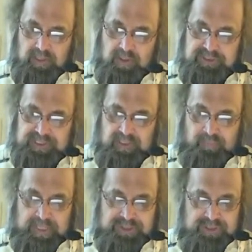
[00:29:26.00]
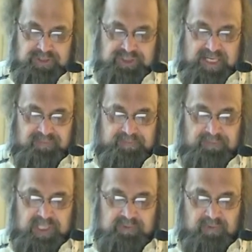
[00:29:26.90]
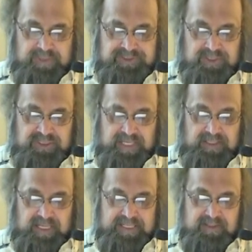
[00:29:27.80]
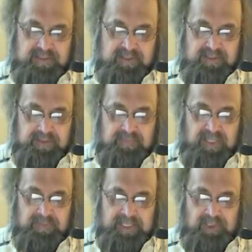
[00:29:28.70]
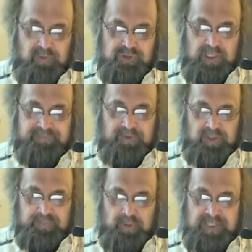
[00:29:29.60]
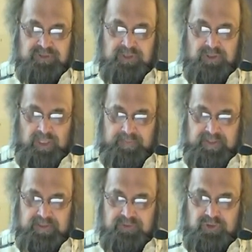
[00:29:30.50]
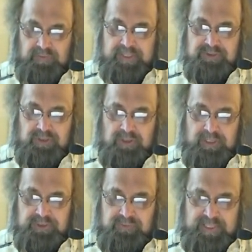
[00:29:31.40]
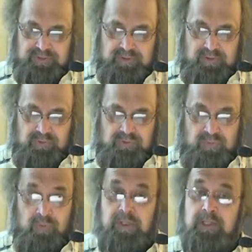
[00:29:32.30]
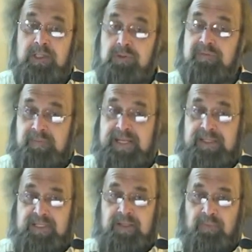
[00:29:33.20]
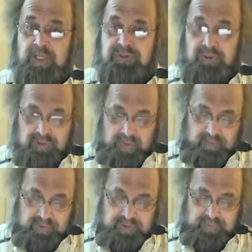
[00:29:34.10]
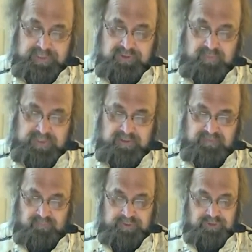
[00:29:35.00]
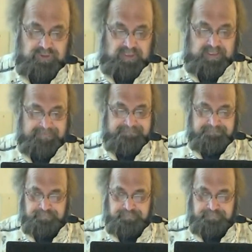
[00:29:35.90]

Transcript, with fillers: "No celebration save the phosphorescence at night. My mind was often on Boston Common. How strange the contrast," close quote. So even back then, Boston Common was the place to be on the fourth of July.